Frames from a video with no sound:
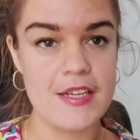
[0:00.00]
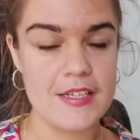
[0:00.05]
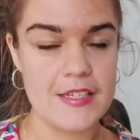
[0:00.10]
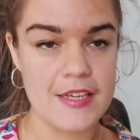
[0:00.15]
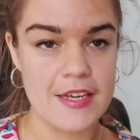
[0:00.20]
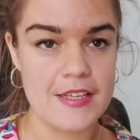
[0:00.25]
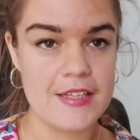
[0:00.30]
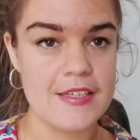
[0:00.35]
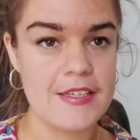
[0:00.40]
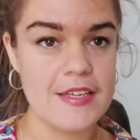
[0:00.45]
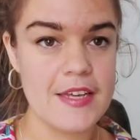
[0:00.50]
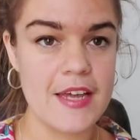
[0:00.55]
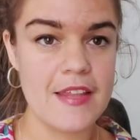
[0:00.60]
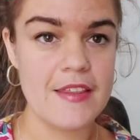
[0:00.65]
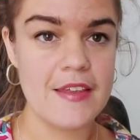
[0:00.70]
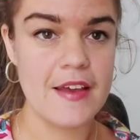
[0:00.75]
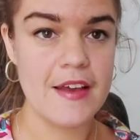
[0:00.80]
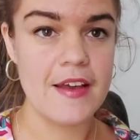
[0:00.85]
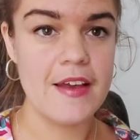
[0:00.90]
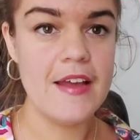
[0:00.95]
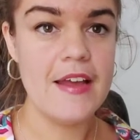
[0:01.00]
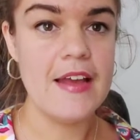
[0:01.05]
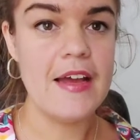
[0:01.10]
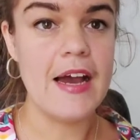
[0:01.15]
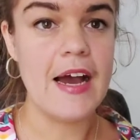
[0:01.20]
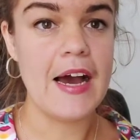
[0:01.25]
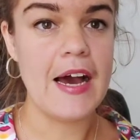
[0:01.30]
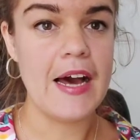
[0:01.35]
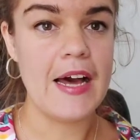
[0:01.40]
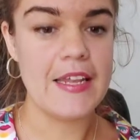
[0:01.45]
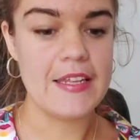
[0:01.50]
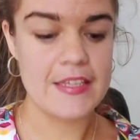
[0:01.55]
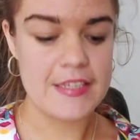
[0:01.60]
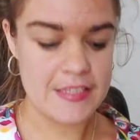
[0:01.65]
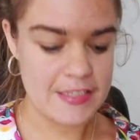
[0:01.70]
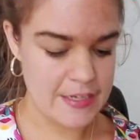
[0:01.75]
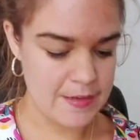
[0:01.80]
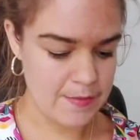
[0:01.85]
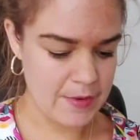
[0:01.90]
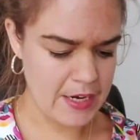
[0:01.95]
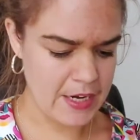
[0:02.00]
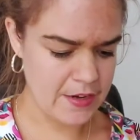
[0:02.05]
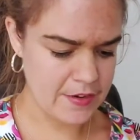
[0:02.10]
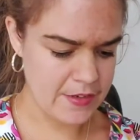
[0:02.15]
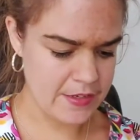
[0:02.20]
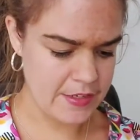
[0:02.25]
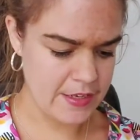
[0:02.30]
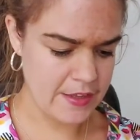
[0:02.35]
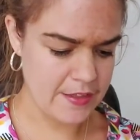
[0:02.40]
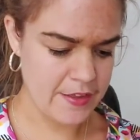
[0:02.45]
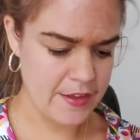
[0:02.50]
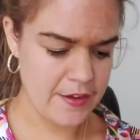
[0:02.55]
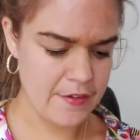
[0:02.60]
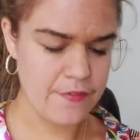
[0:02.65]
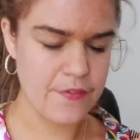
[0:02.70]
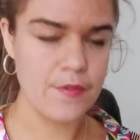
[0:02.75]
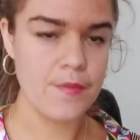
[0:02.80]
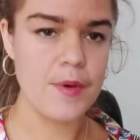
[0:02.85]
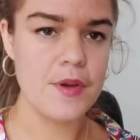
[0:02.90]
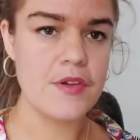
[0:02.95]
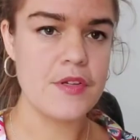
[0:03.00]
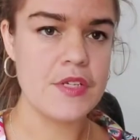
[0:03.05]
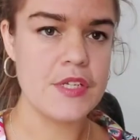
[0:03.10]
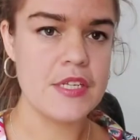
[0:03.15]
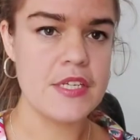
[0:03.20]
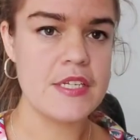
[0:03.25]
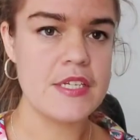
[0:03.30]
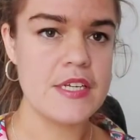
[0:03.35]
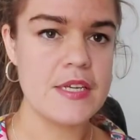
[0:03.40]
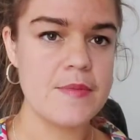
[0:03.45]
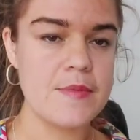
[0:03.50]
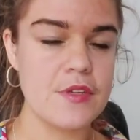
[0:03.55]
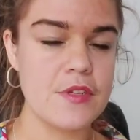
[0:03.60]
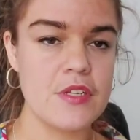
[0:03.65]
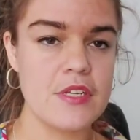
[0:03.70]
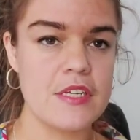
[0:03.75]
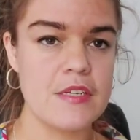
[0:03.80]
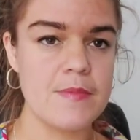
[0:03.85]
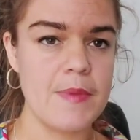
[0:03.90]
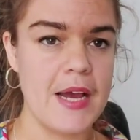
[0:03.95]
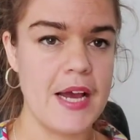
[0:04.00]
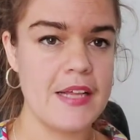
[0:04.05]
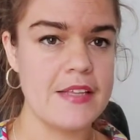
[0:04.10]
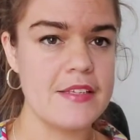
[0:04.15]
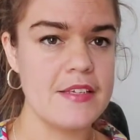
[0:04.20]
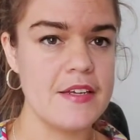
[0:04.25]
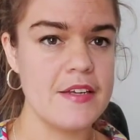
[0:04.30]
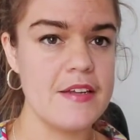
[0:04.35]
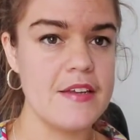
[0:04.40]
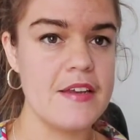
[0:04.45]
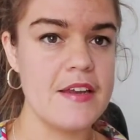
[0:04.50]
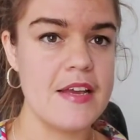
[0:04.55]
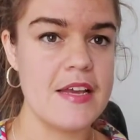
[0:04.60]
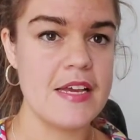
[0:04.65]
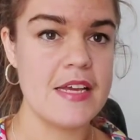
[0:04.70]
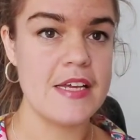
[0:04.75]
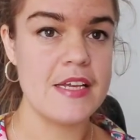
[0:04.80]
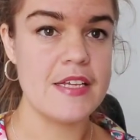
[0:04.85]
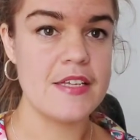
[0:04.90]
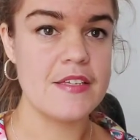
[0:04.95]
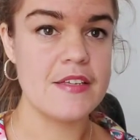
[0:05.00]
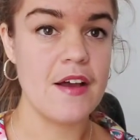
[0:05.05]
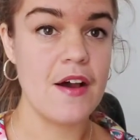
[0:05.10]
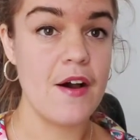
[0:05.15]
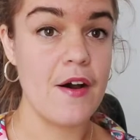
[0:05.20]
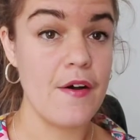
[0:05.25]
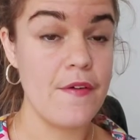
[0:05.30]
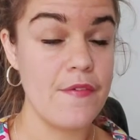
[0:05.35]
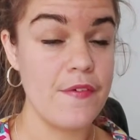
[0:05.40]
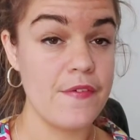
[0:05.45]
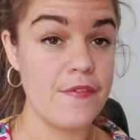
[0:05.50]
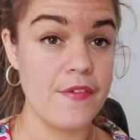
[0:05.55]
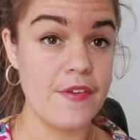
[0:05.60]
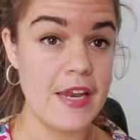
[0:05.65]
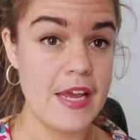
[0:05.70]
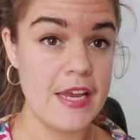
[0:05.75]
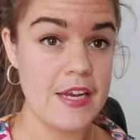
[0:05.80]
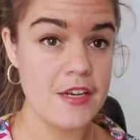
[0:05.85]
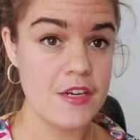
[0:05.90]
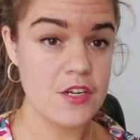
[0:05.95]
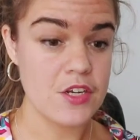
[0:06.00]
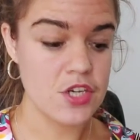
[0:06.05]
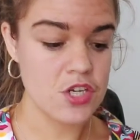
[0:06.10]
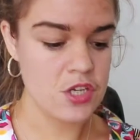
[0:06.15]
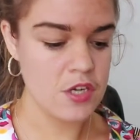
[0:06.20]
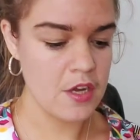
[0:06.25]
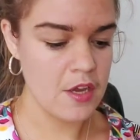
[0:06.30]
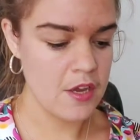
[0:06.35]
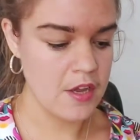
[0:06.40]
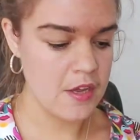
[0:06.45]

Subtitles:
sides together. And the seam allowance, I think, for most of the seams on this pattern is 1/2 inch.